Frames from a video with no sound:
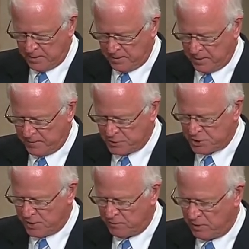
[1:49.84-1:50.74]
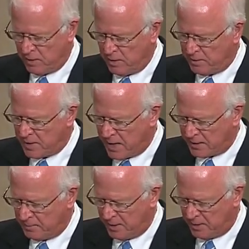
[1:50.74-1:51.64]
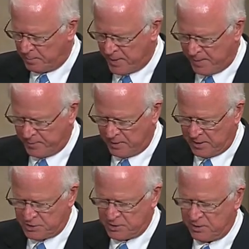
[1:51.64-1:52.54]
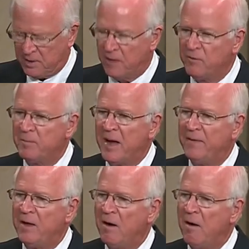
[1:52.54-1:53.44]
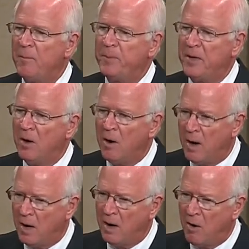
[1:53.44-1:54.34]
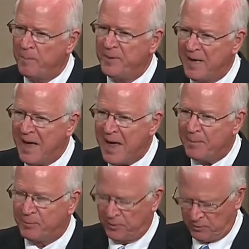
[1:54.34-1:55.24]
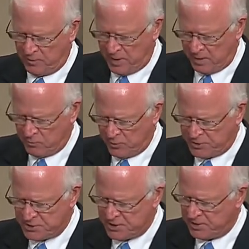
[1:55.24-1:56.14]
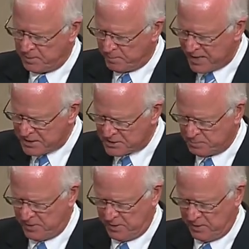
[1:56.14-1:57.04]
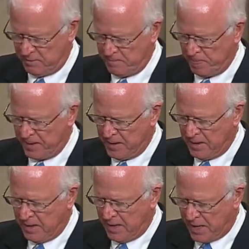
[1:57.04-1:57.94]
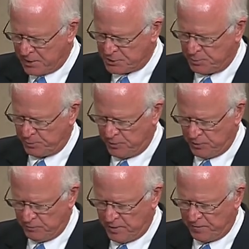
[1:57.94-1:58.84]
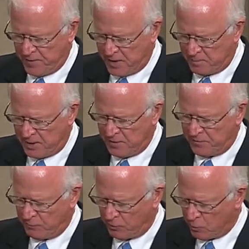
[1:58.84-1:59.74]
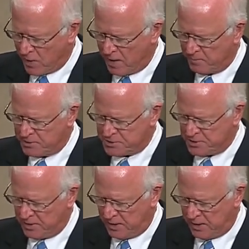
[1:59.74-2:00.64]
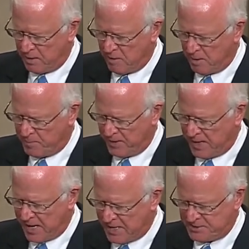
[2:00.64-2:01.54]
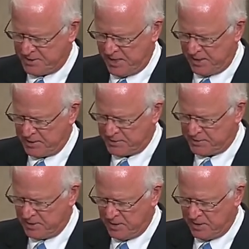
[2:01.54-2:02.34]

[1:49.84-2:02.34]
Now, the general undocumented population covered by the RPI program, which is in the base bill, has to prove that they meet the requirements to gain RPI status